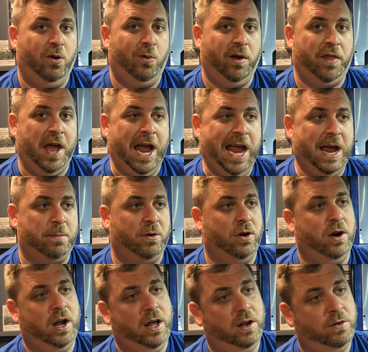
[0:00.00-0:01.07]
with
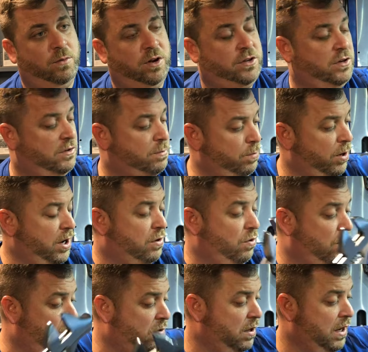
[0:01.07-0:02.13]
hammer end, which is pretty
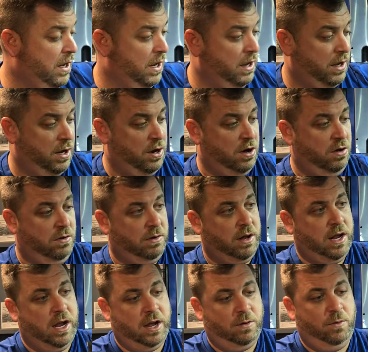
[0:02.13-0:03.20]
cool, you know.
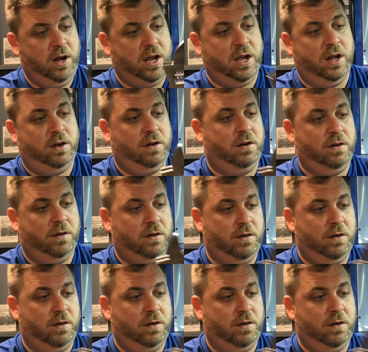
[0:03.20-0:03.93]
And we can